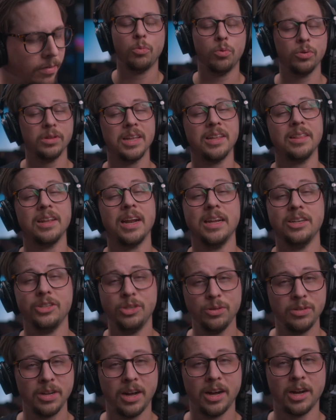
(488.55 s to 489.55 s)
But one thing that I
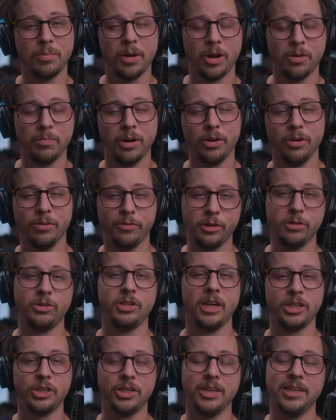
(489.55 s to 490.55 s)
do talk about in my review
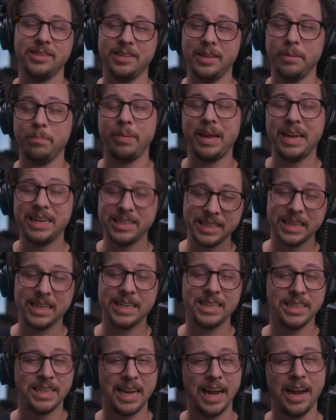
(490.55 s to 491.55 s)
section is that BASN
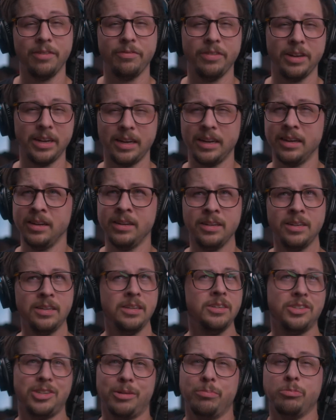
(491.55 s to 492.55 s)
is having
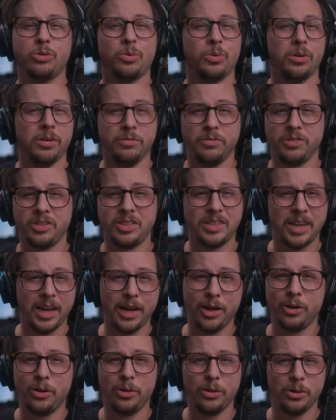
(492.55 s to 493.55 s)
some sort of
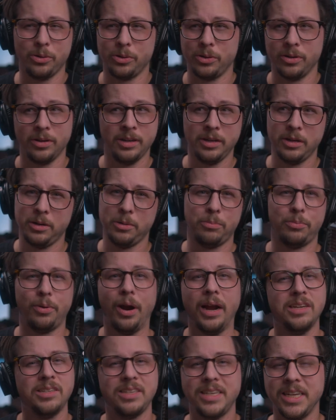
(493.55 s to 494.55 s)
sale or
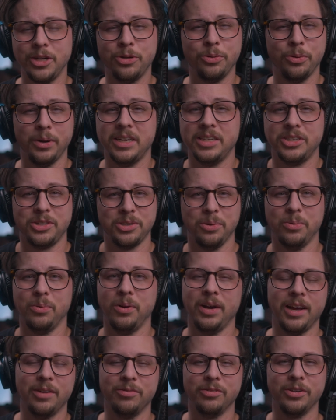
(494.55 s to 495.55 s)
price decrease or
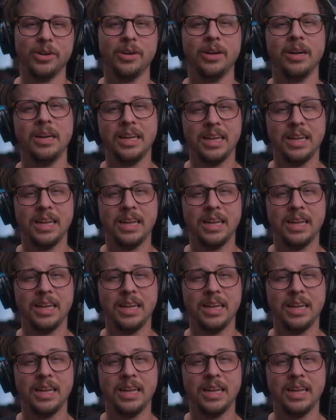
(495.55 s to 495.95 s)
whatever,